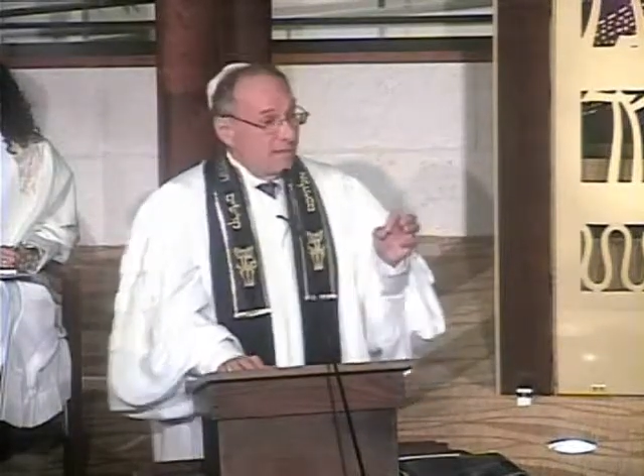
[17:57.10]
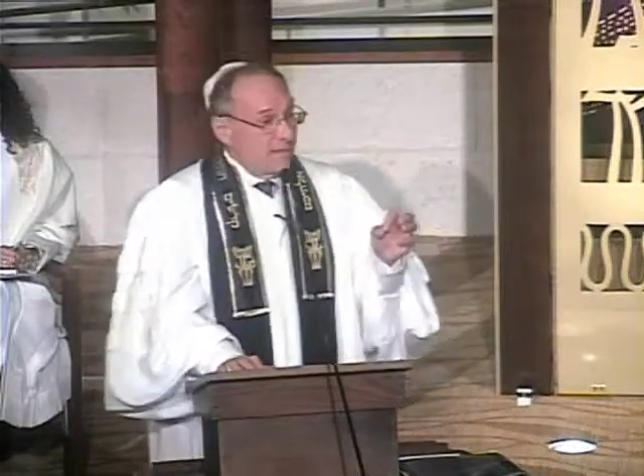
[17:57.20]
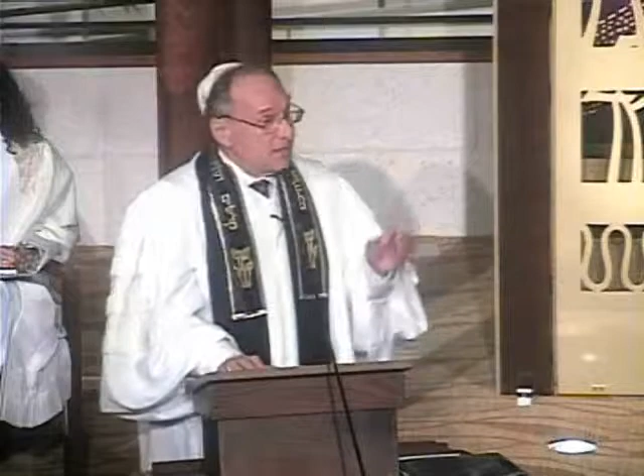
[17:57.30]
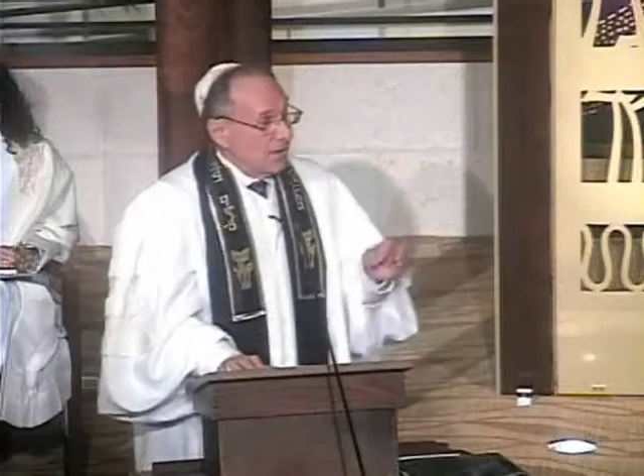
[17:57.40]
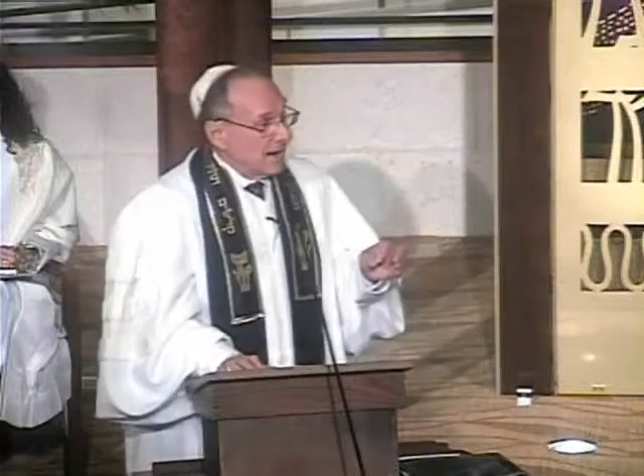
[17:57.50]

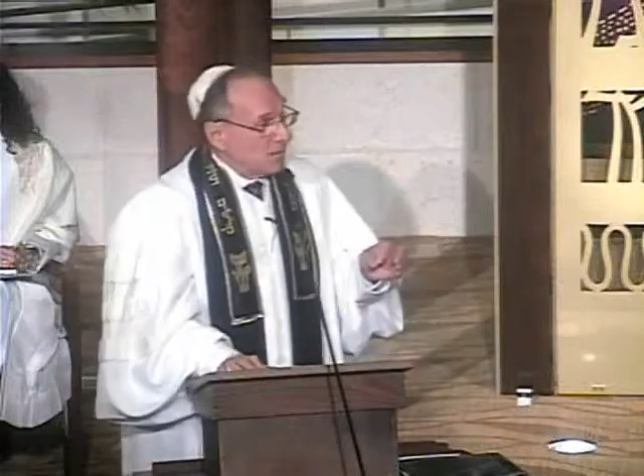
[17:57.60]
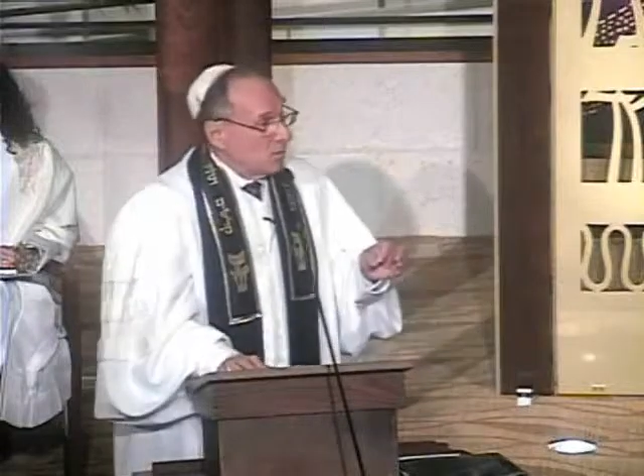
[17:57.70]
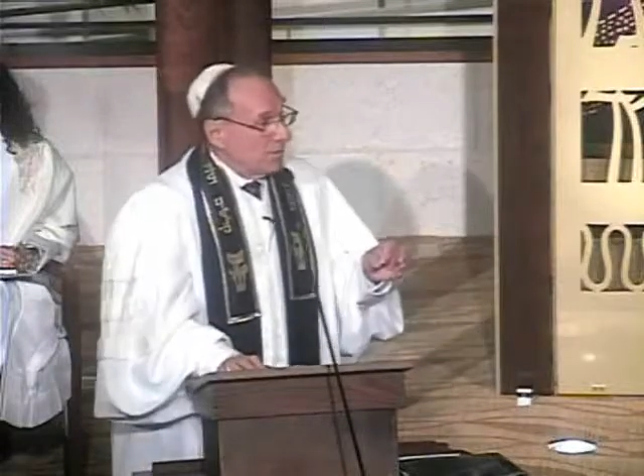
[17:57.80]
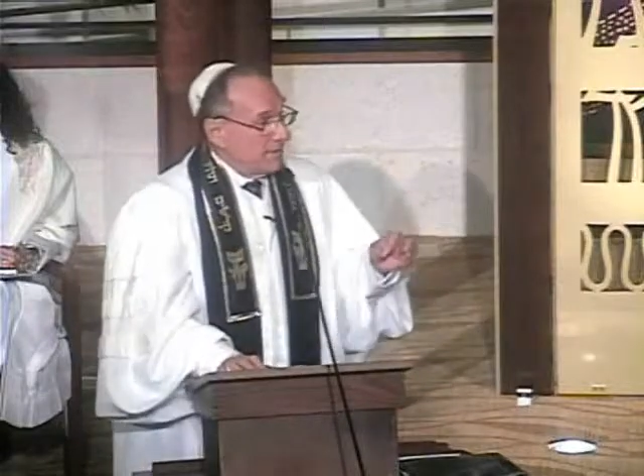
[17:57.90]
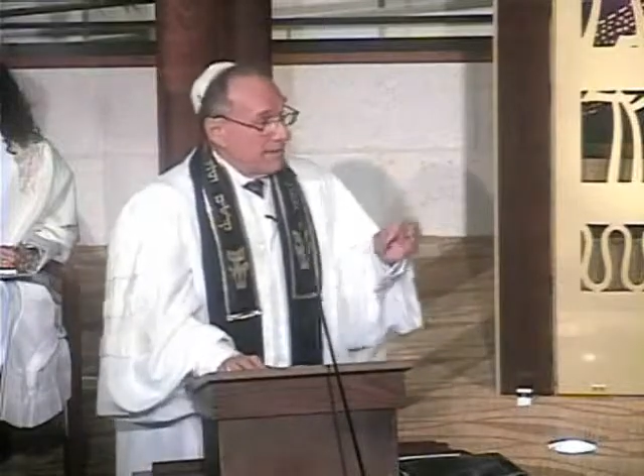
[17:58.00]
These are
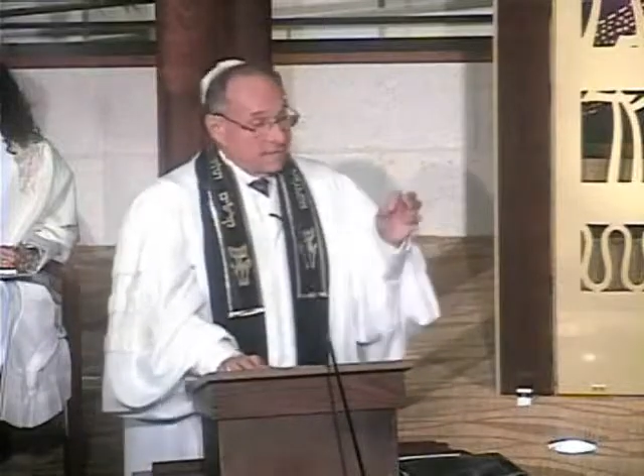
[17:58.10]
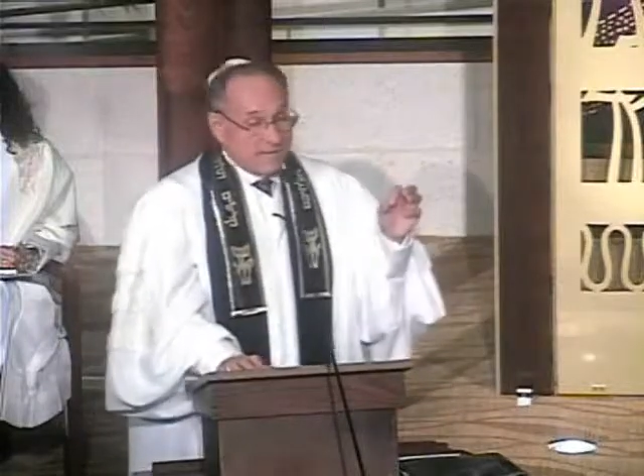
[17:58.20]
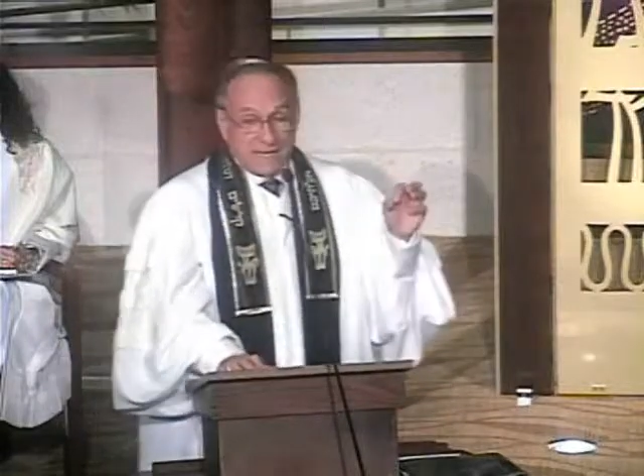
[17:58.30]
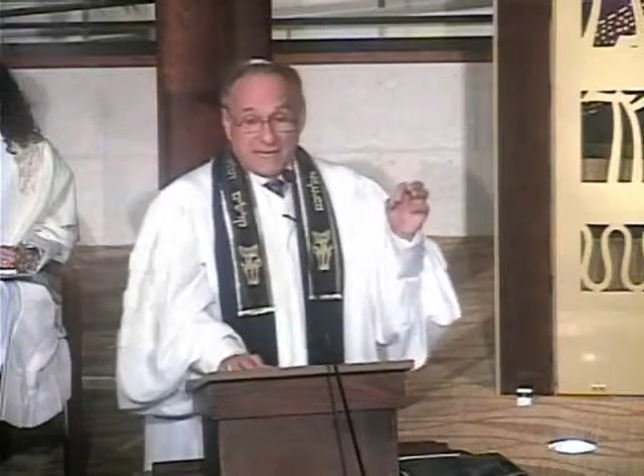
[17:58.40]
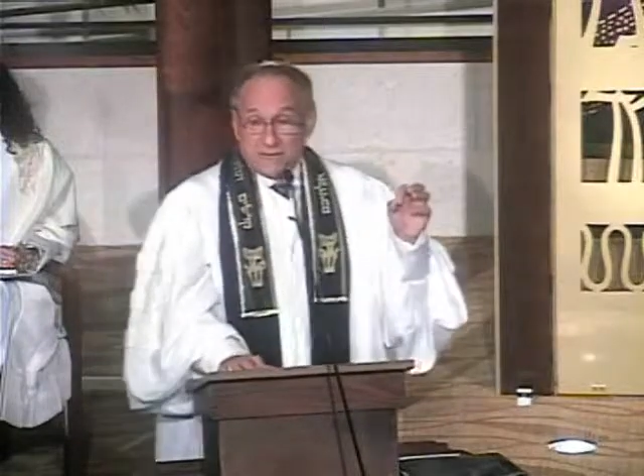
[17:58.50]
actual things
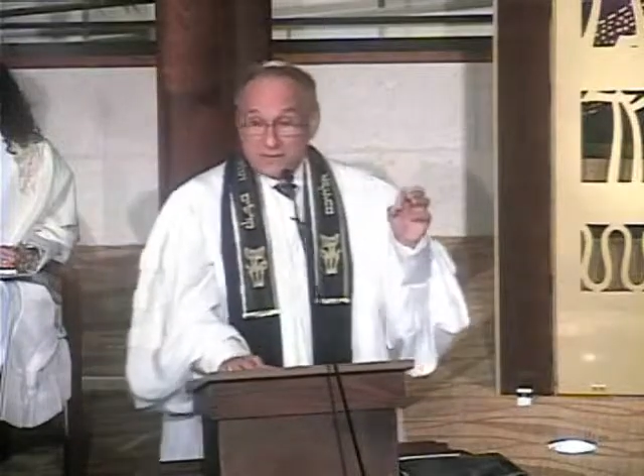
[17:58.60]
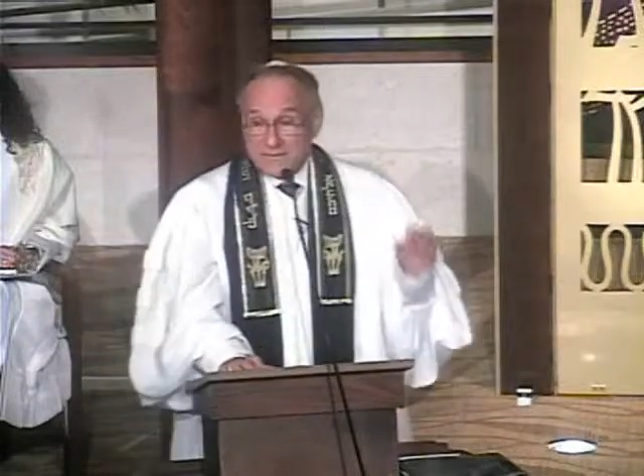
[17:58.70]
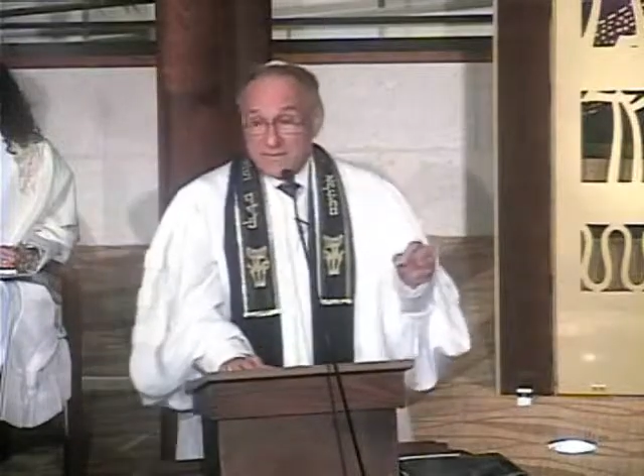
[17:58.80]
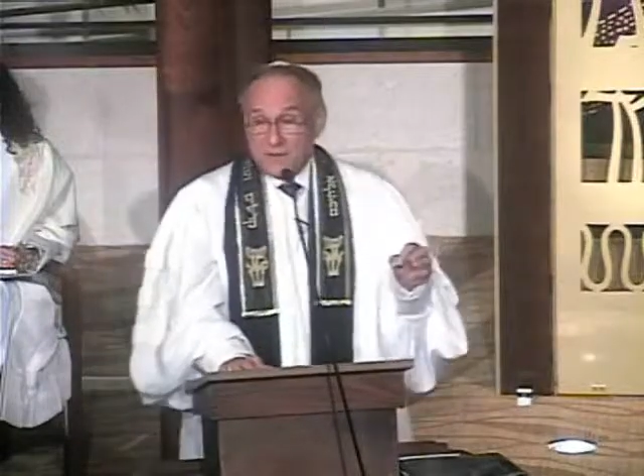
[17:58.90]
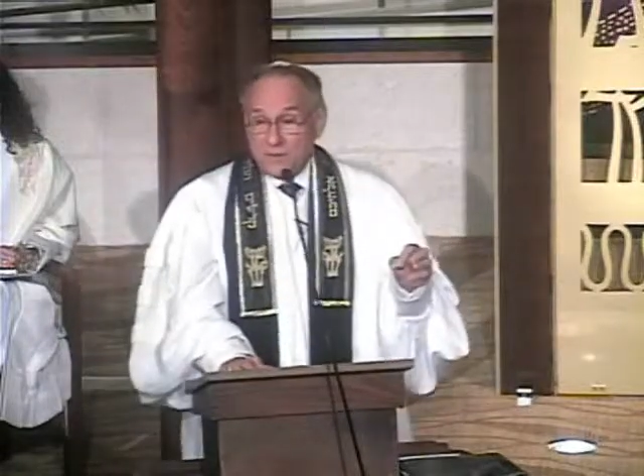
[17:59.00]
they either
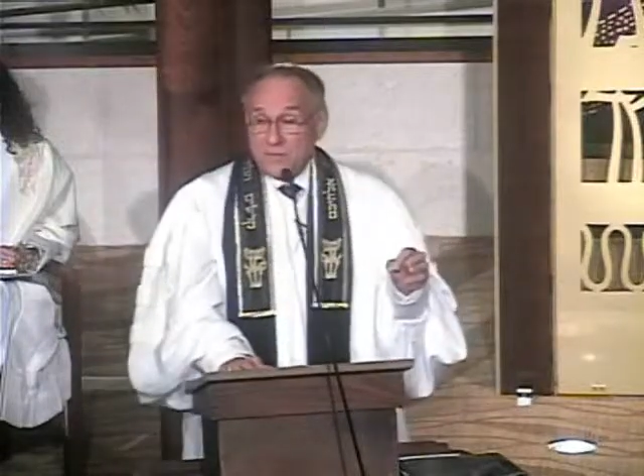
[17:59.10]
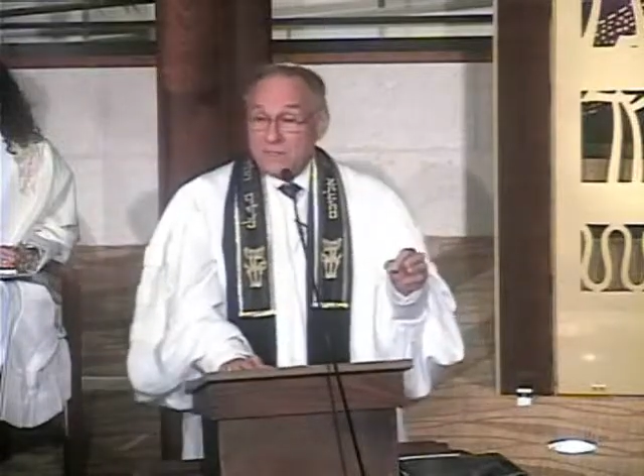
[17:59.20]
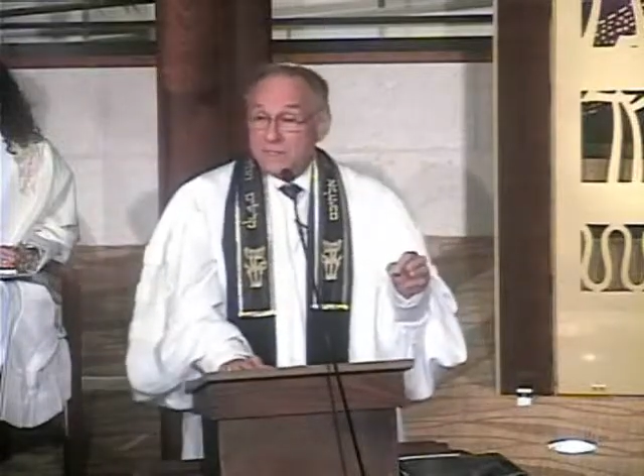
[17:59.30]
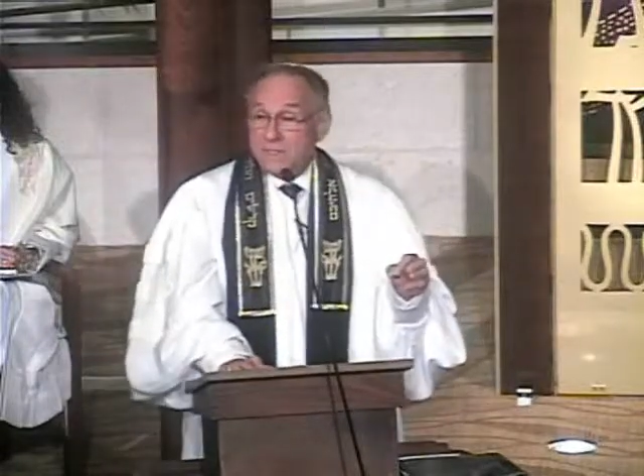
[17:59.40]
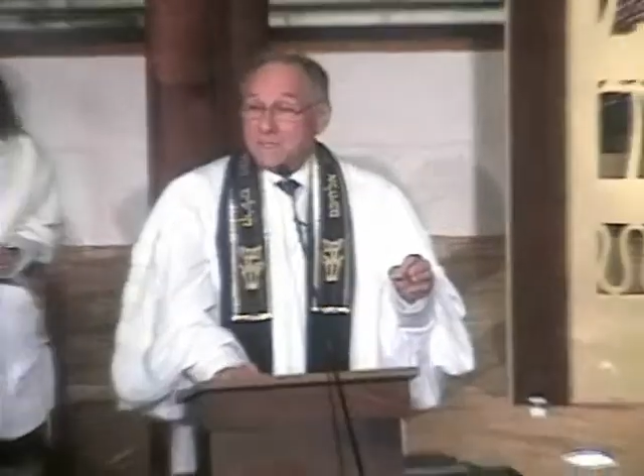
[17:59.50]
said to
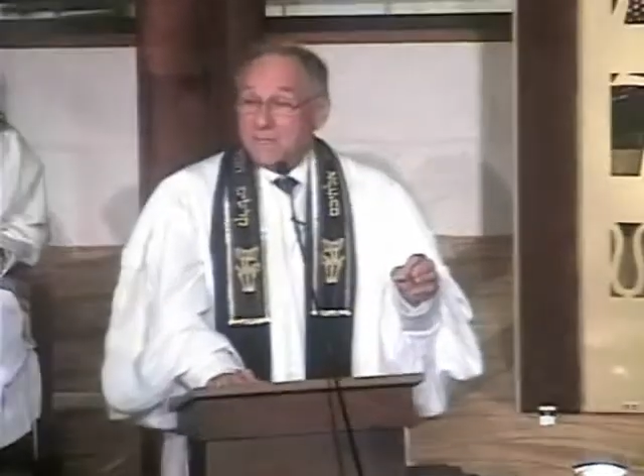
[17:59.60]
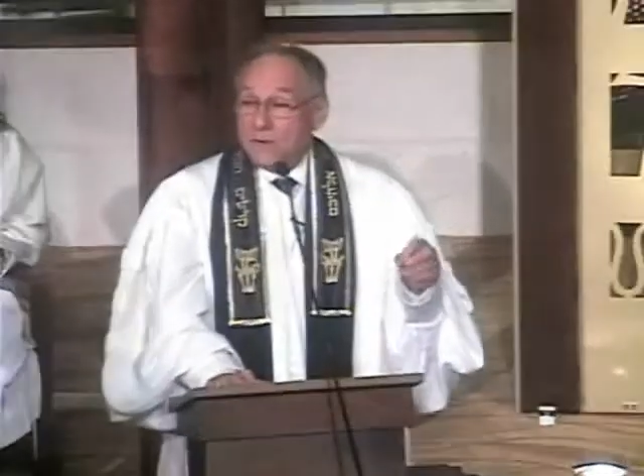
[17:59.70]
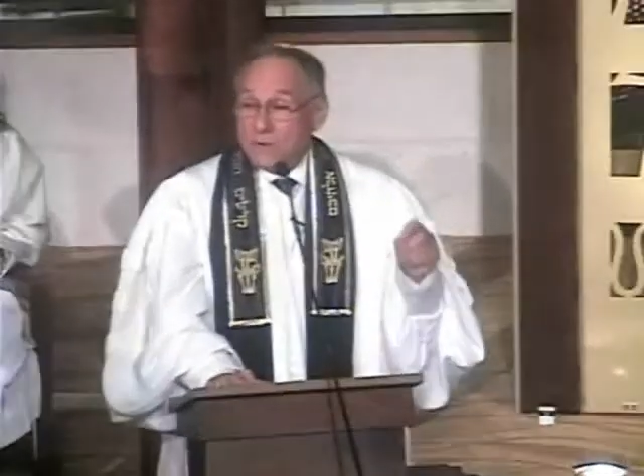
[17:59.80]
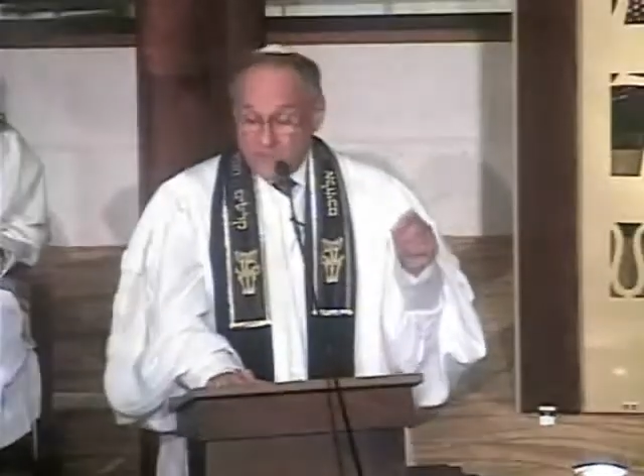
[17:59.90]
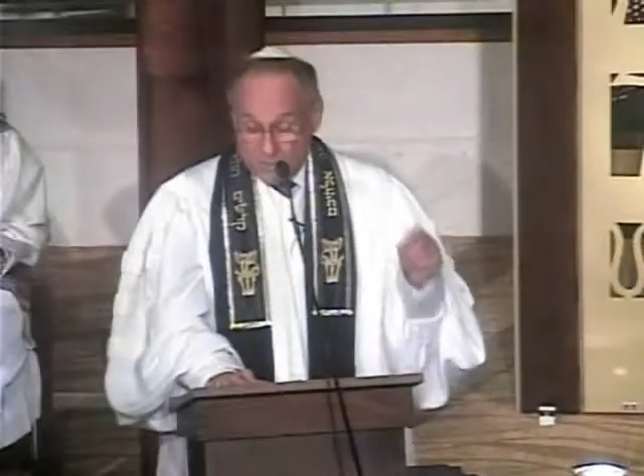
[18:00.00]
her
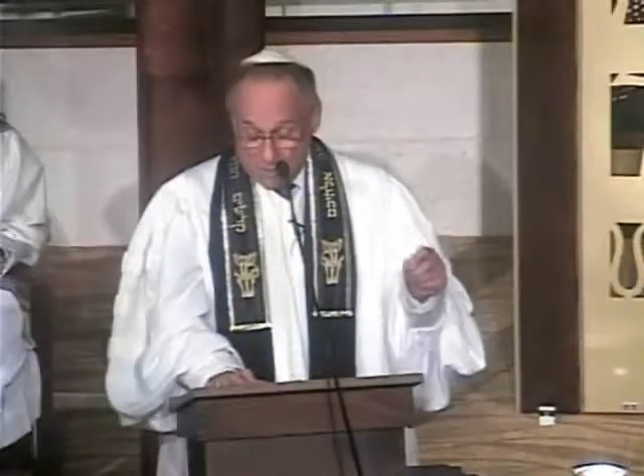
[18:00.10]
or they